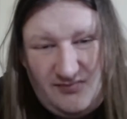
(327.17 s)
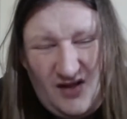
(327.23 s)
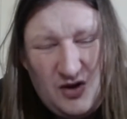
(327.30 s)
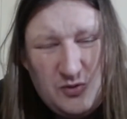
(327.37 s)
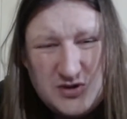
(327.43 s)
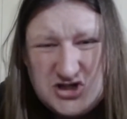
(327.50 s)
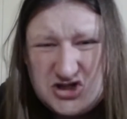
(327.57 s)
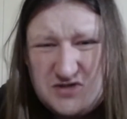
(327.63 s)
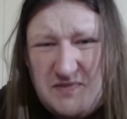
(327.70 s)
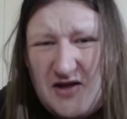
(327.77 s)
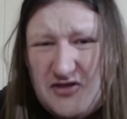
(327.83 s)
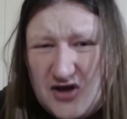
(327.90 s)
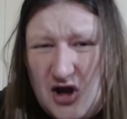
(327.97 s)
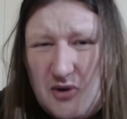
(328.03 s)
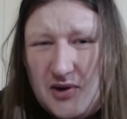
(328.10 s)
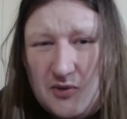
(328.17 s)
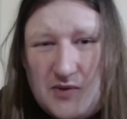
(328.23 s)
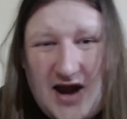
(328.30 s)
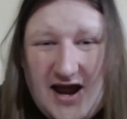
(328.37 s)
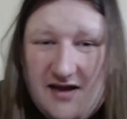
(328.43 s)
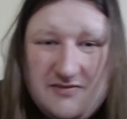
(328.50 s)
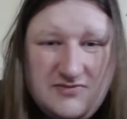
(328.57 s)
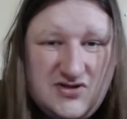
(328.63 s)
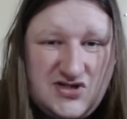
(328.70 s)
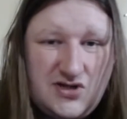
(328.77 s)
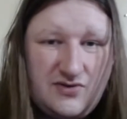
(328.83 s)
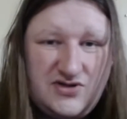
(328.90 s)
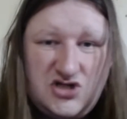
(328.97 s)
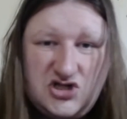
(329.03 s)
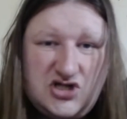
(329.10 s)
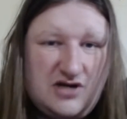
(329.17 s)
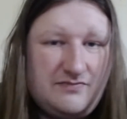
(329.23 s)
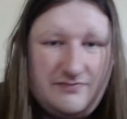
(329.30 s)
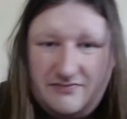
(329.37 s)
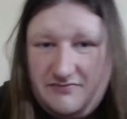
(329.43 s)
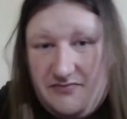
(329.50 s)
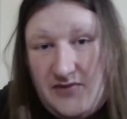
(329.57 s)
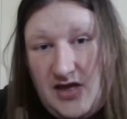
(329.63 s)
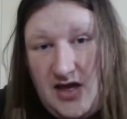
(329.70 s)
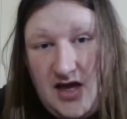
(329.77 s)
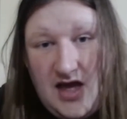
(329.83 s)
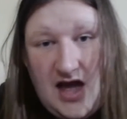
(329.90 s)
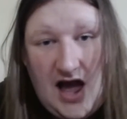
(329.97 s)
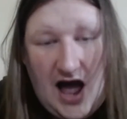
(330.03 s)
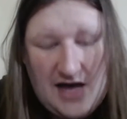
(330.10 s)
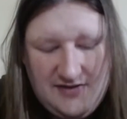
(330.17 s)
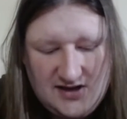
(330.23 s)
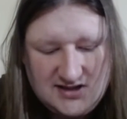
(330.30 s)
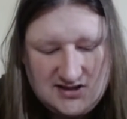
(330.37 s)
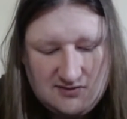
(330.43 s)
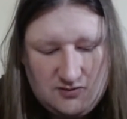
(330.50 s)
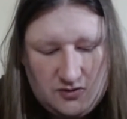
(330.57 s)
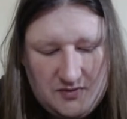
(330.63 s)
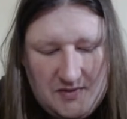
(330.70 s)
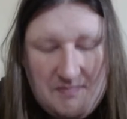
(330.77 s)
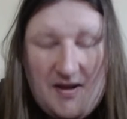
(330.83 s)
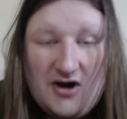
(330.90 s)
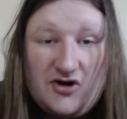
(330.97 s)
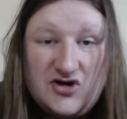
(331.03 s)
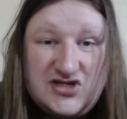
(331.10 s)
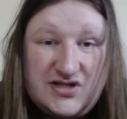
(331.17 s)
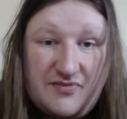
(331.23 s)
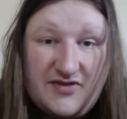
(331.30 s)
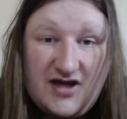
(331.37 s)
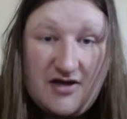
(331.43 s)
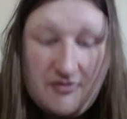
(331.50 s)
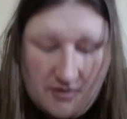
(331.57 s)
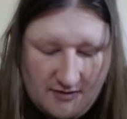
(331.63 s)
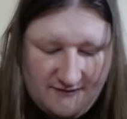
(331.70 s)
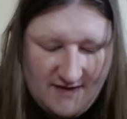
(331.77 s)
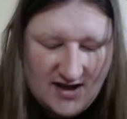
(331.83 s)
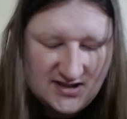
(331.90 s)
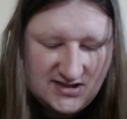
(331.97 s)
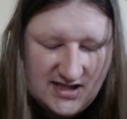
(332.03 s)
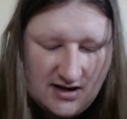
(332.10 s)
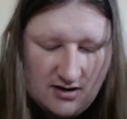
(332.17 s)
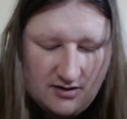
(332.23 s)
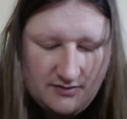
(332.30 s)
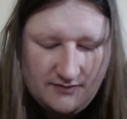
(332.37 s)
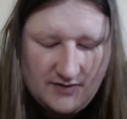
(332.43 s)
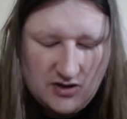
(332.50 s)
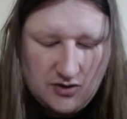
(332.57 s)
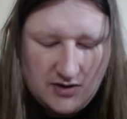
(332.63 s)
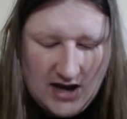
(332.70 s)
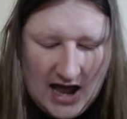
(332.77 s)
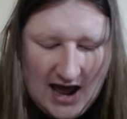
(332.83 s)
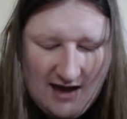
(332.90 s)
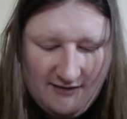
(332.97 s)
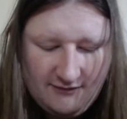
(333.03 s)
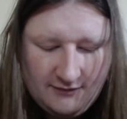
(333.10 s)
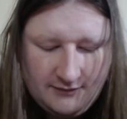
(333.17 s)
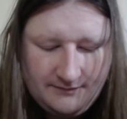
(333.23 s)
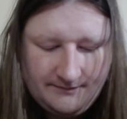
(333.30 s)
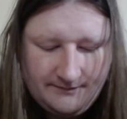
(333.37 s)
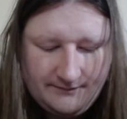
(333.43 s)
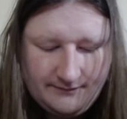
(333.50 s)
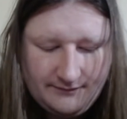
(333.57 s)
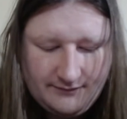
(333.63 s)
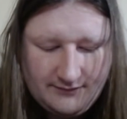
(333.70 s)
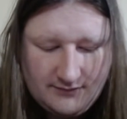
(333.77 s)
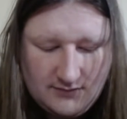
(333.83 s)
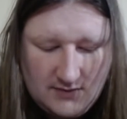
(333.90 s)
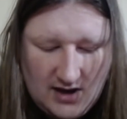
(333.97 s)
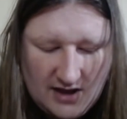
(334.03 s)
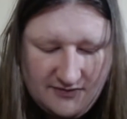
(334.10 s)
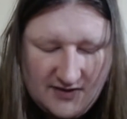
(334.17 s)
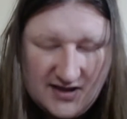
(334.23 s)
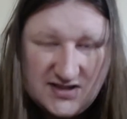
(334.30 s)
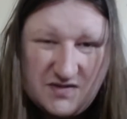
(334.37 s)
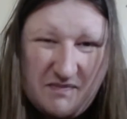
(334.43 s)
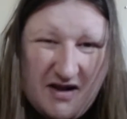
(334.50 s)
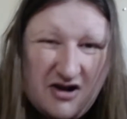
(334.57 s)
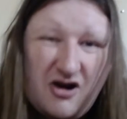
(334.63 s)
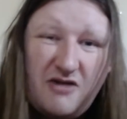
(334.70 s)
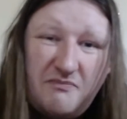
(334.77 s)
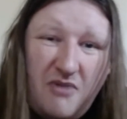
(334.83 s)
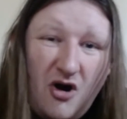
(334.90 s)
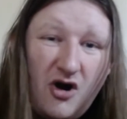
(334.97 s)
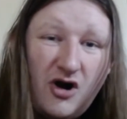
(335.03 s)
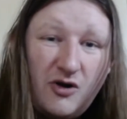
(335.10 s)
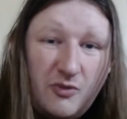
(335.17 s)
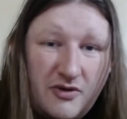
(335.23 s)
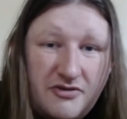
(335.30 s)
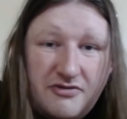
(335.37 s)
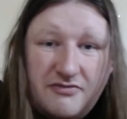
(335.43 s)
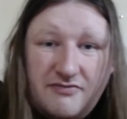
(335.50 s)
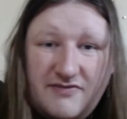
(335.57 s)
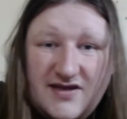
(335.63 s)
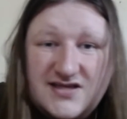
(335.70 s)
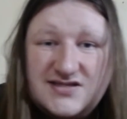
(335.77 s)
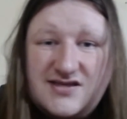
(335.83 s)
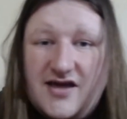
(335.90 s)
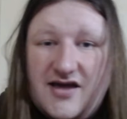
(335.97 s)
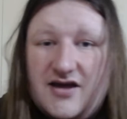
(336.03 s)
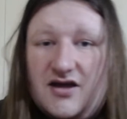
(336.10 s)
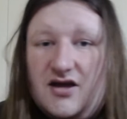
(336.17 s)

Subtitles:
which is about the going rate. So it just, I think it's a little bit better than some of the other effects there you could have. I think it's about on par with things like